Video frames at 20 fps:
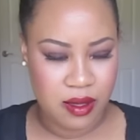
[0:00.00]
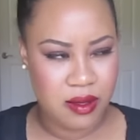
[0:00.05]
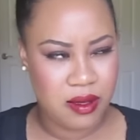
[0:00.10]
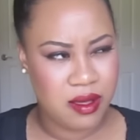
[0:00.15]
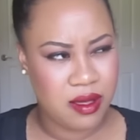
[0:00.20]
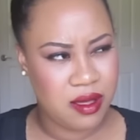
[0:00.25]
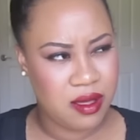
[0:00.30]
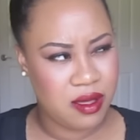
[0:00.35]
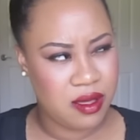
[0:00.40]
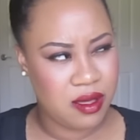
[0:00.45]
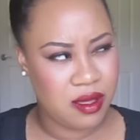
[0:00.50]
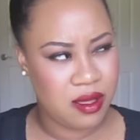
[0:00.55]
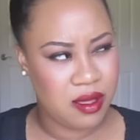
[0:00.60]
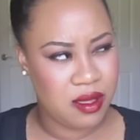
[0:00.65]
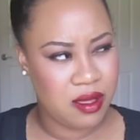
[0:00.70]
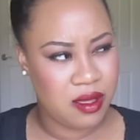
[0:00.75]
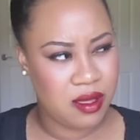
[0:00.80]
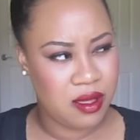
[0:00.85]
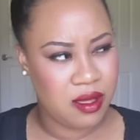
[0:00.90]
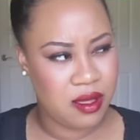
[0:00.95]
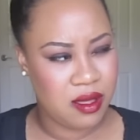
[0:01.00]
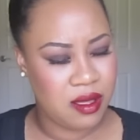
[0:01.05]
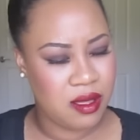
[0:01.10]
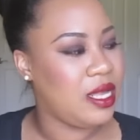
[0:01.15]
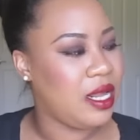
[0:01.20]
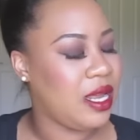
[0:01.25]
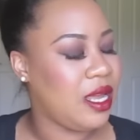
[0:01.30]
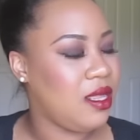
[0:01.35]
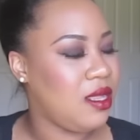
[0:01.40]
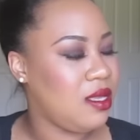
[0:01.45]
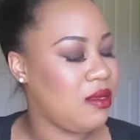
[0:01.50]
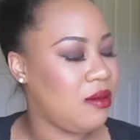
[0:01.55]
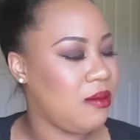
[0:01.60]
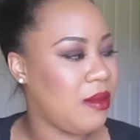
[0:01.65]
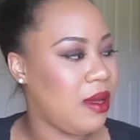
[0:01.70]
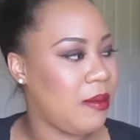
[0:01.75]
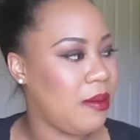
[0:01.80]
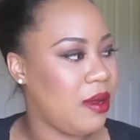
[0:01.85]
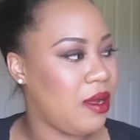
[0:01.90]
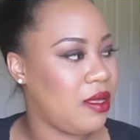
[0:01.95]
I get this for
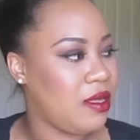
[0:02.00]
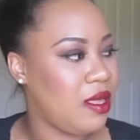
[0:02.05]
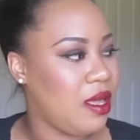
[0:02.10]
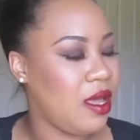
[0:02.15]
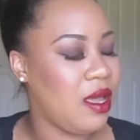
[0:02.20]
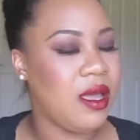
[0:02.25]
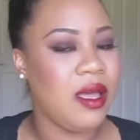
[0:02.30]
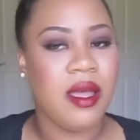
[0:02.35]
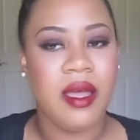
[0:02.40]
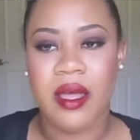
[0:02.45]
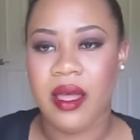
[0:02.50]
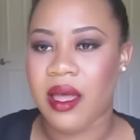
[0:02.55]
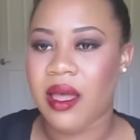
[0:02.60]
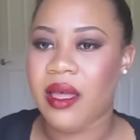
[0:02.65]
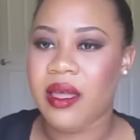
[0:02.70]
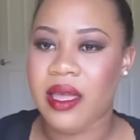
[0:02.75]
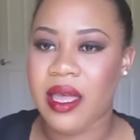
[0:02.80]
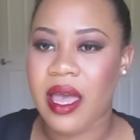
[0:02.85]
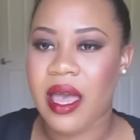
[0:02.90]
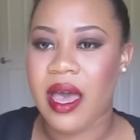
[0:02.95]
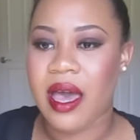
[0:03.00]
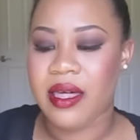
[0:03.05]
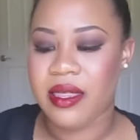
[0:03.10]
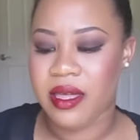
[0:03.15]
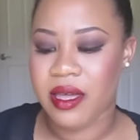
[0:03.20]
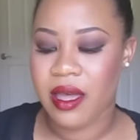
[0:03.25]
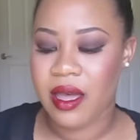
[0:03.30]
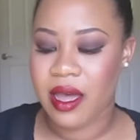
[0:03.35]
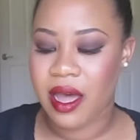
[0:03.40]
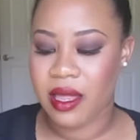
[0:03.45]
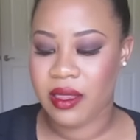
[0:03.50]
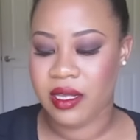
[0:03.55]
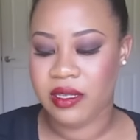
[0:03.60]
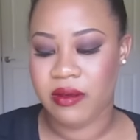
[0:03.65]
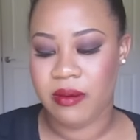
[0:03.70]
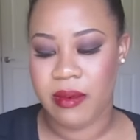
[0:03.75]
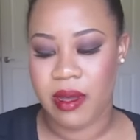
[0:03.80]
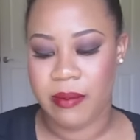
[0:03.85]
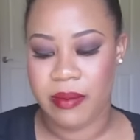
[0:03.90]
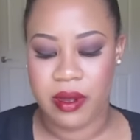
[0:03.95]
my birthday? Yeah, I think I got this
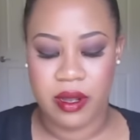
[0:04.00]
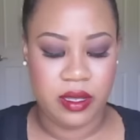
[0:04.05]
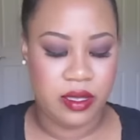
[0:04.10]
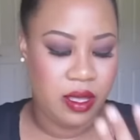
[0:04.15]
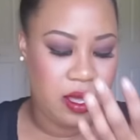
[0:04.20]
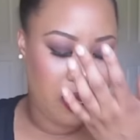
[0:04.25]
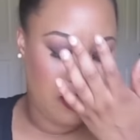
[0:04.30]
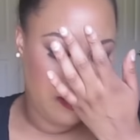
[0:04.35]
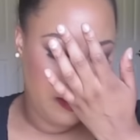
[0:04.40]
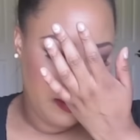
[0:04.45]
for my birthday.